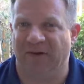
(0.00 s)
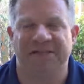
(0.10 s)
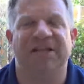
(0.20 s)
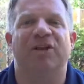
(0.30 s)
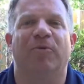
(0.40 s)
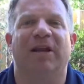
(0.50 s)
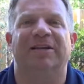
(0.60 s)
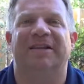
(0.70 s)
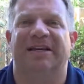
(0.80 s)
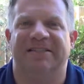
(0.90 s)
Let's say you're ready
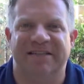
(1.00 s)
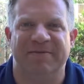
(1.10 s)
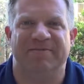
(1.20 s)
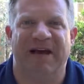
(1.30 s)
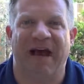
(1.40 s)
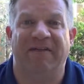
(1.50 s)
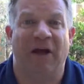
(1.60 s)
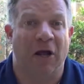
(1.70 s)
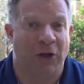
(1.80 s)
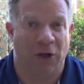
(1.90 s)
to take a deep dive,
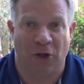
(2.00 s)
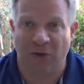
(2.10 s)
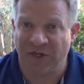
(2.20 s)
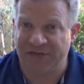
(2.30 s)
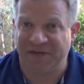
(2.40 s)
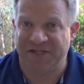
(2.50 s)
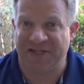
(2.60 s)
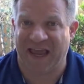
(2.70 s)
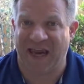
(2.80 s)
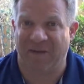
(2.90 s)
learn as much as
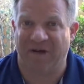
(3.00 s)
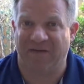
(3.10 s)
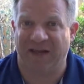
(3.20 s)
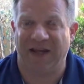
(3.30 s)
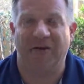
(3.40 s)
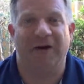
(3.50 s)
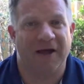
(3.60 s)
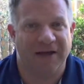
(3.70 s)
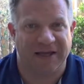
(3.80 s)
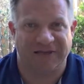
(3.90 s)
you can about video.
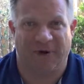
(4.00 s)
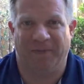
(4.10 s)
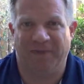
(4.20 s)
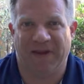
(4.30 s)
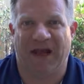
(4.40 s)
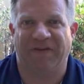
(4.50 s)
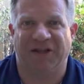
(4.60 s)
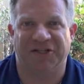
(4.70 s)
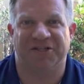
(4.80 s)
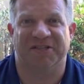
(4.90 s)
Guess what? I've
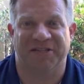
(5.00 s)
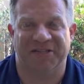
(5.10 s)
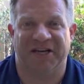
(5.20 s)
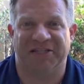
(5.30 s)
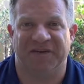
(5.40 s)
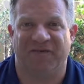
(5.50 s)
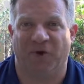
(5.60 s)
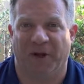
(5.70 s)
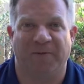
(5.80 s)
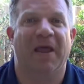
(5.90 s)
got just the suggestion
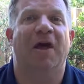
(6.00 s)
for you.